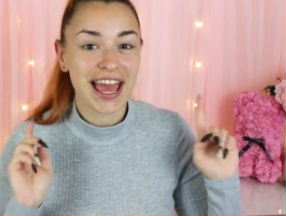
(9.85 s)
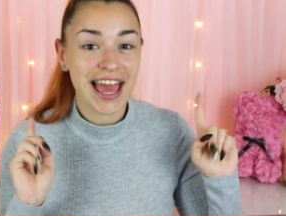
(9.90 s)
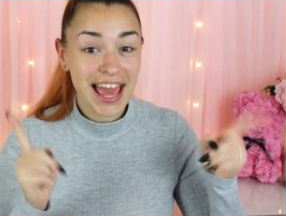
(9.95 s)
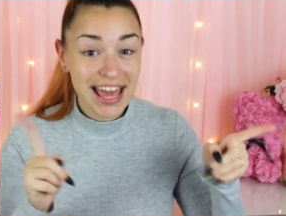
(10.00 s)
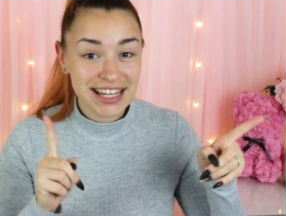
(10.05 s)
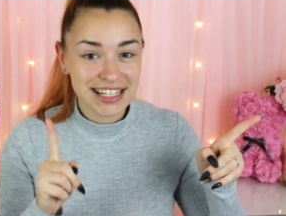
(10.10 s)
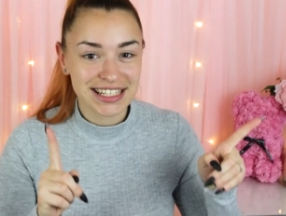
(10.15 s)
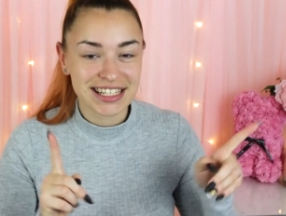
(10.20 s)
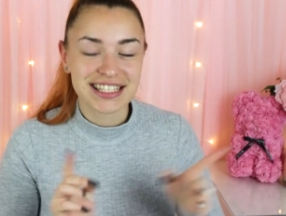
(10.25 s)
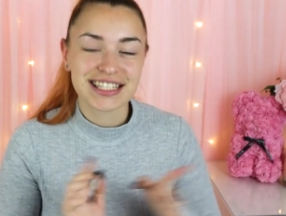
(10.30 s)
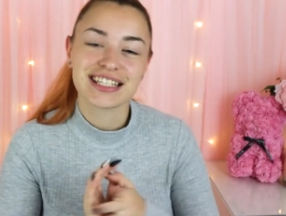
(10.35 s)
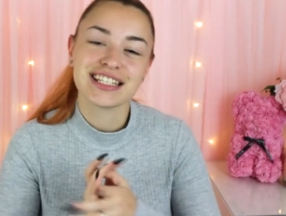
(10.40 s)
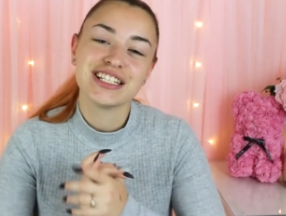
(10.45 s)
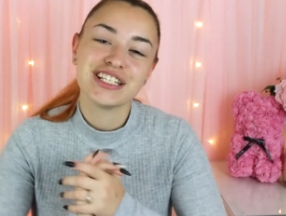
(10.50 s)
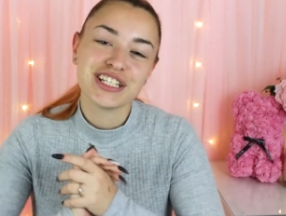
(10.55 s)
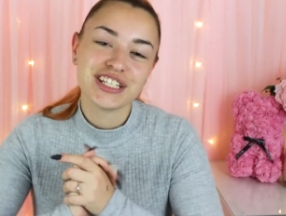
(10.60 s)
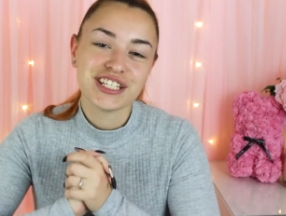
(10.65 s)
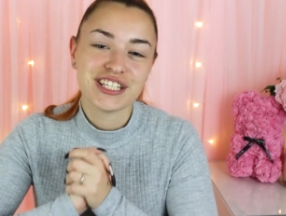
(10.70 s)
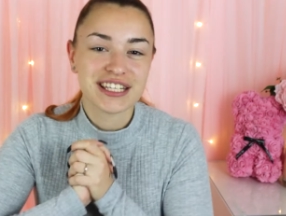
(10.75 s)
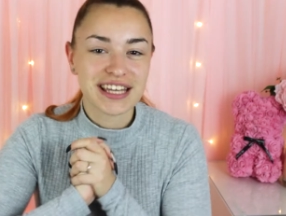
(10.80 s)
And
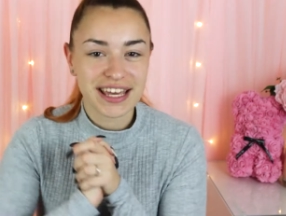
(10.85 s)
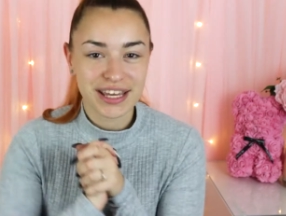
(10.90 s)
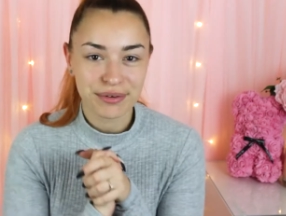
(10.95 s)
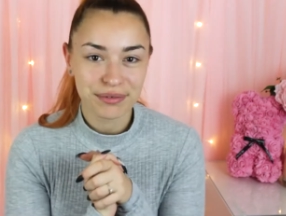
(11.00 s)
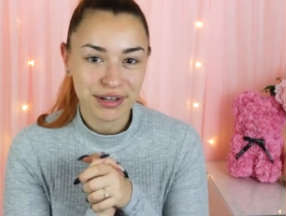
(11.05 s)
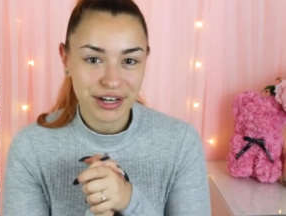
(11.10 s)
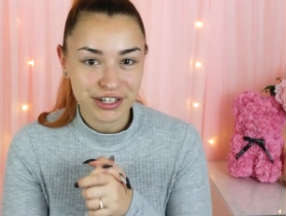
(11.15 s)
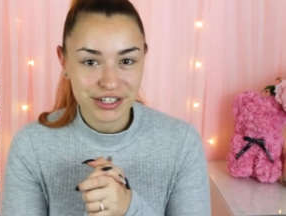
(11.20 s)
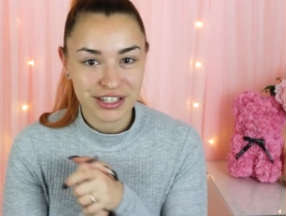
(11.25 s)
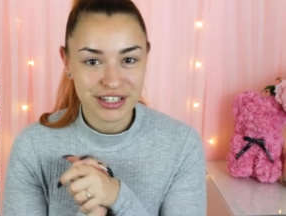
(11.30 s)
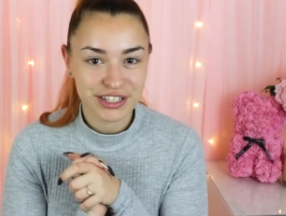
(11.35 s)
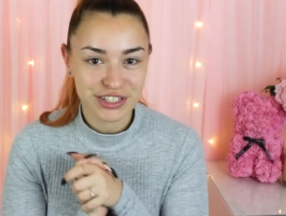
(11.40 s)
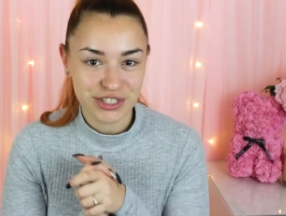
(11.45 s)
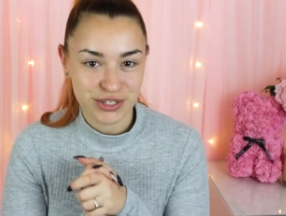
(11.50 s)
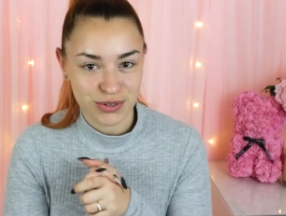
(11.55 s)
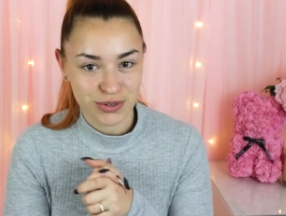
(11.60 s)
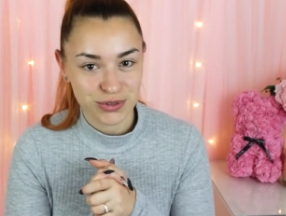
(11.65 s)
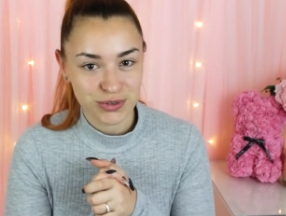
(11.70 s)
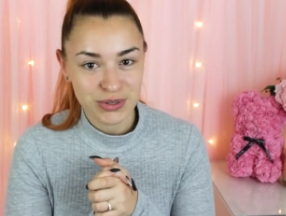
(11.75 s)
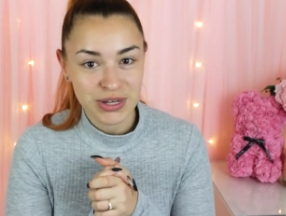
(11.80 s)
today we are gonna
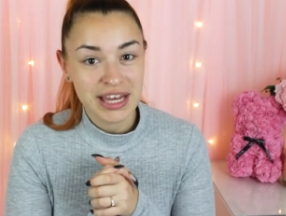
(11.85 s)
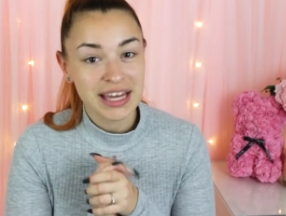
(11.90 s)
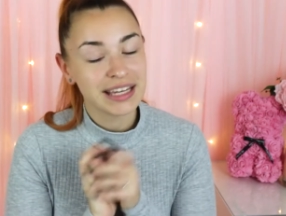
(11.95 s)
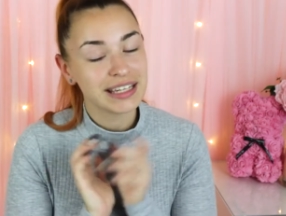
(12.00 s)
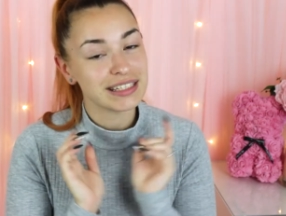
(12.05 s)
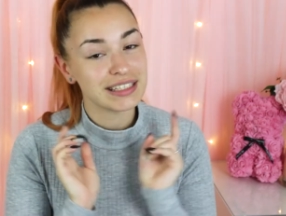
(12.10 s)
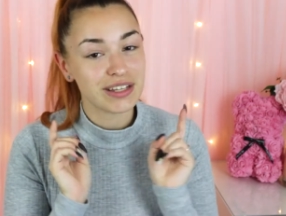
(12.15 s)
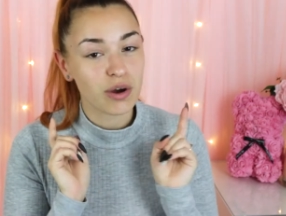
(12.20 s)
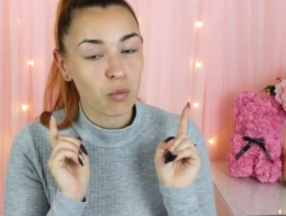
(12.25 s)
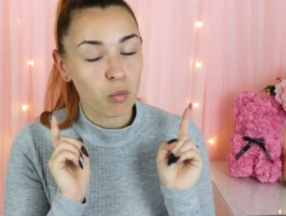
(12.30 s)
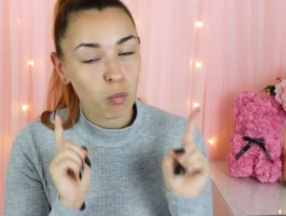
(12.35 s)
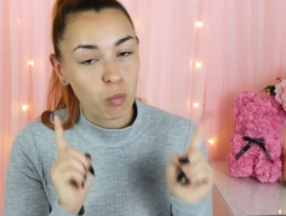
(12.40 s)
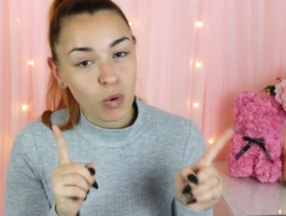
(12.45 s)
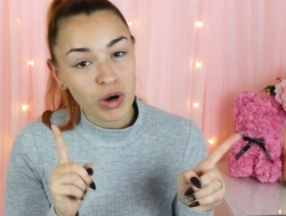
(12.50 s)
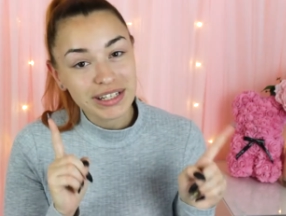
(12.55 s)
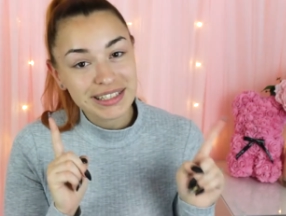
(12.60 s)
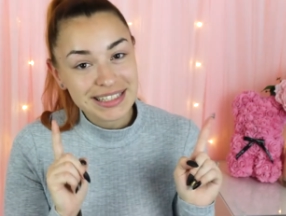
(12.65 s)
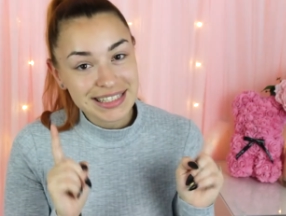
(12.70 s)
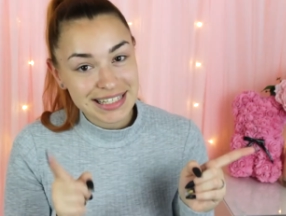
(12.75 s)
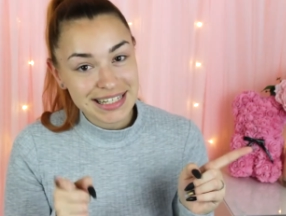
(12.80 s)
do the
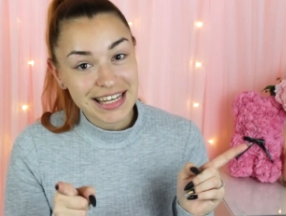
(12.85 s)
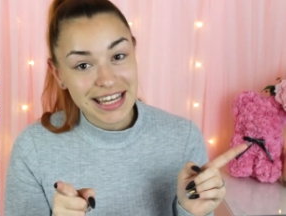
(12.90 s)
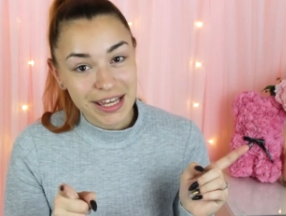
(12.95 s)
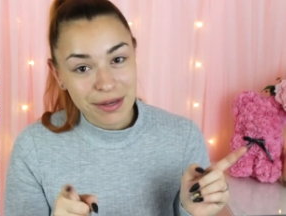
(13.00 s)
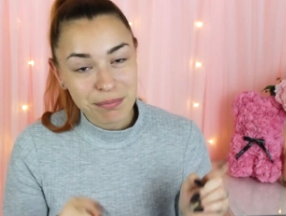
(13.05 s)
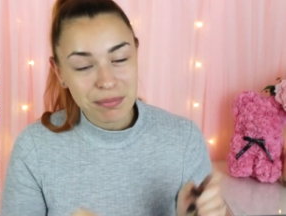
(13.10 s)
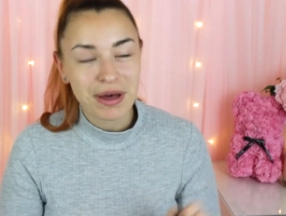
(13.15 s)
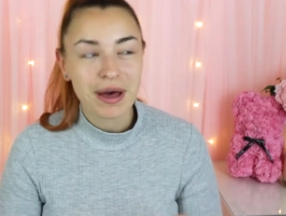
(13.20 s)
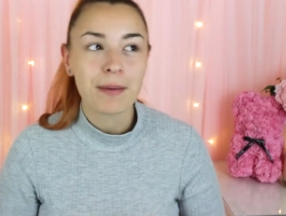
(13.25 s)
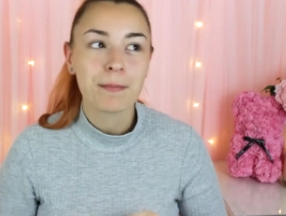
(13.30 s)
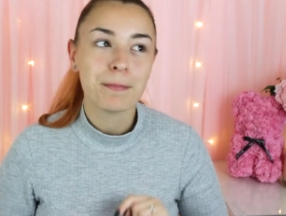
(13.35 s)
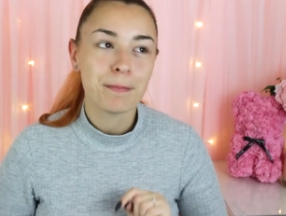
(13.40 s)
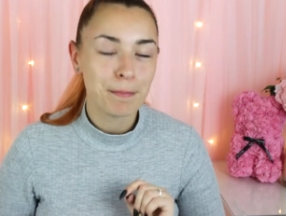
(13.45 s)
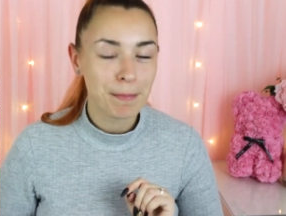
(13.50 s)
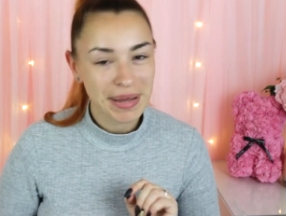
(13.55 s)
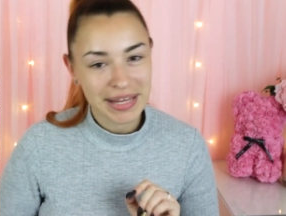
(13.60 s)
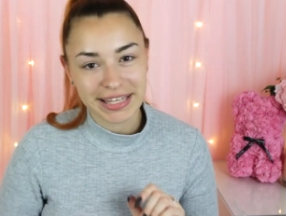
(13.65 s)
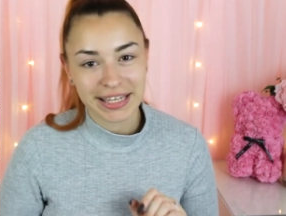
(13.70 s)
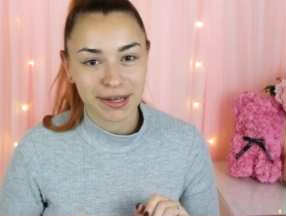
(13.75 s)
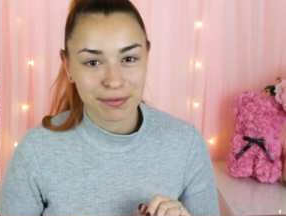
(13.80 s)
one dip
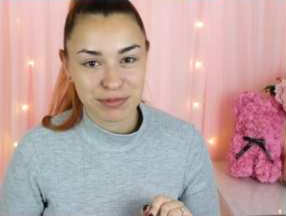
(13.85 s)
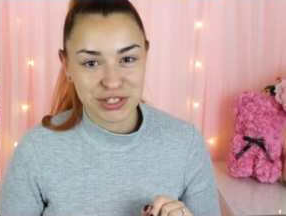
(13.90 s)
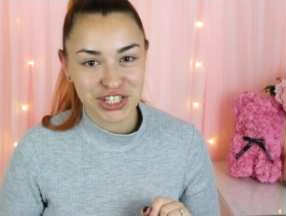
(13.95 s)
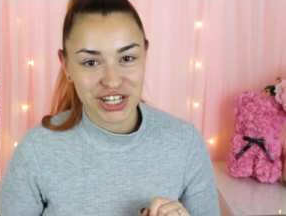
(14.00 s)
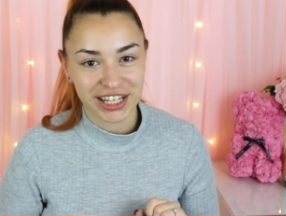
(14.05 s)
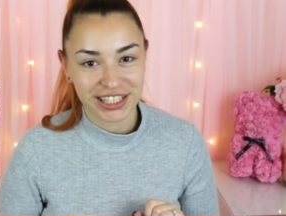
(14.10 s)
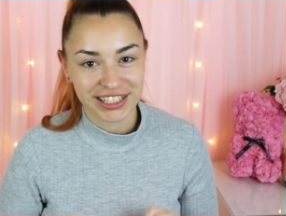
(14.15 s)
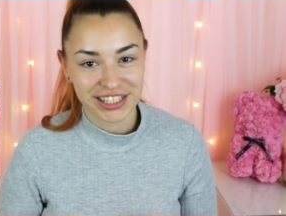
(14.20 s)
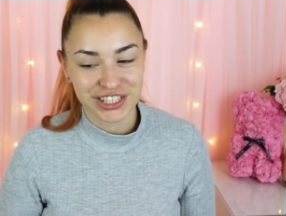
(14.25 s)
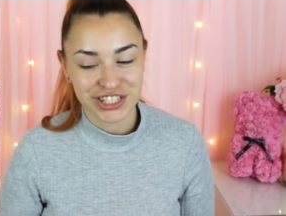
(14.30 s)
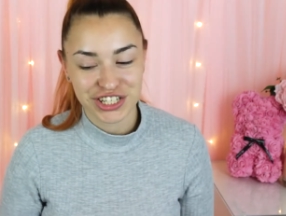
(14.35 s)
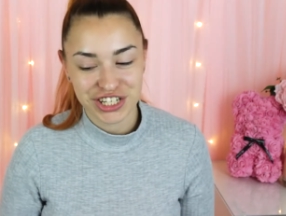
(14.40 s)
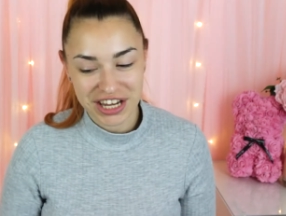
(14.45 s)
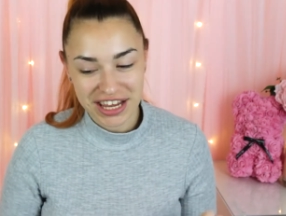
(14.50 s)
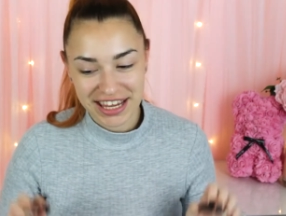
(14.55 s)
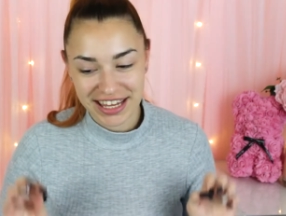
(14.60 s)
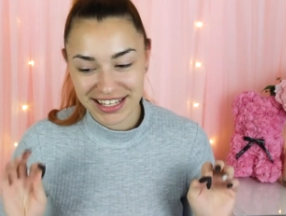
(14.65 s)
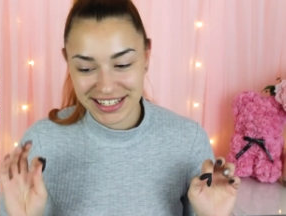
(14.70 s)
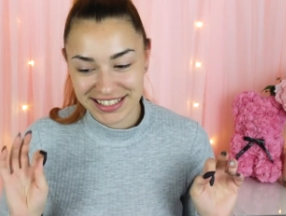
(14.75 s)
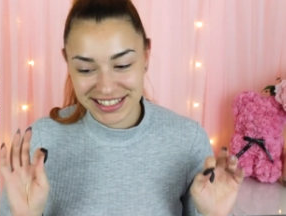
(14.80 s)
makeup challenge.
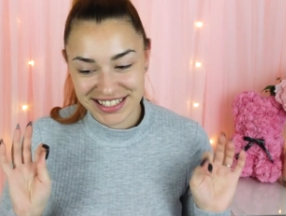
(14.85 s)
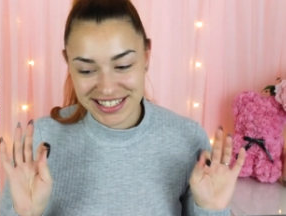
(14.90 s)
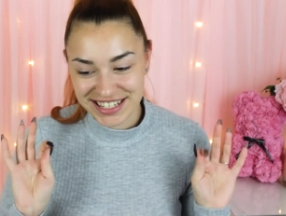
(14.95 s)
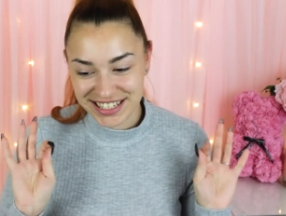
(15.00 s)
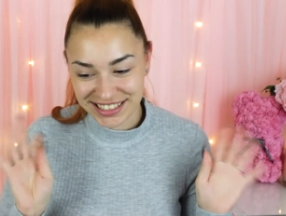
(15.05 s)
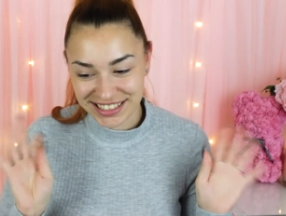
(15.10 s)
And